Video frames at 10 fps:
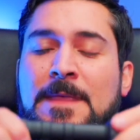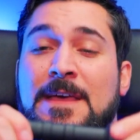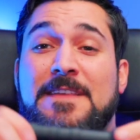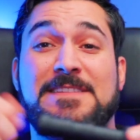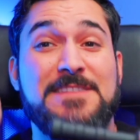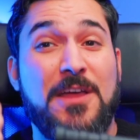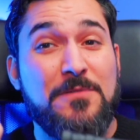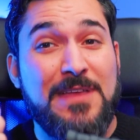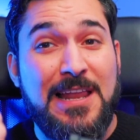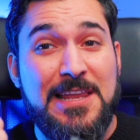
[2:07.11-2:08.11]
There's no
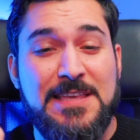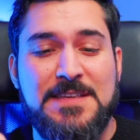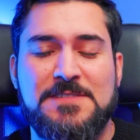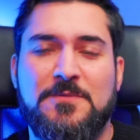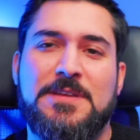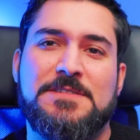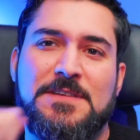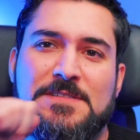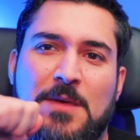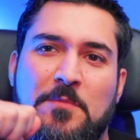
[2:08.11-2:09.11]
clicky switch, so
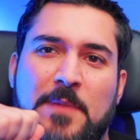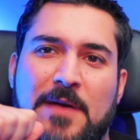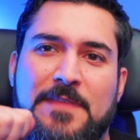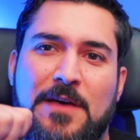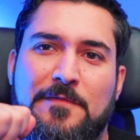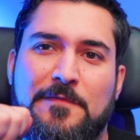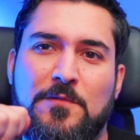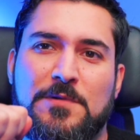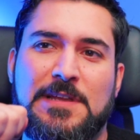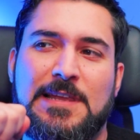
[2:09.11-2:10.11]
some of them have that
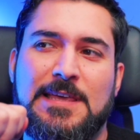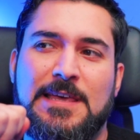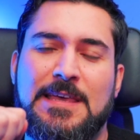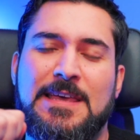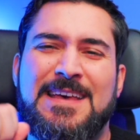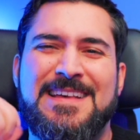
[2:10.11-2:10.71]
forward clicky.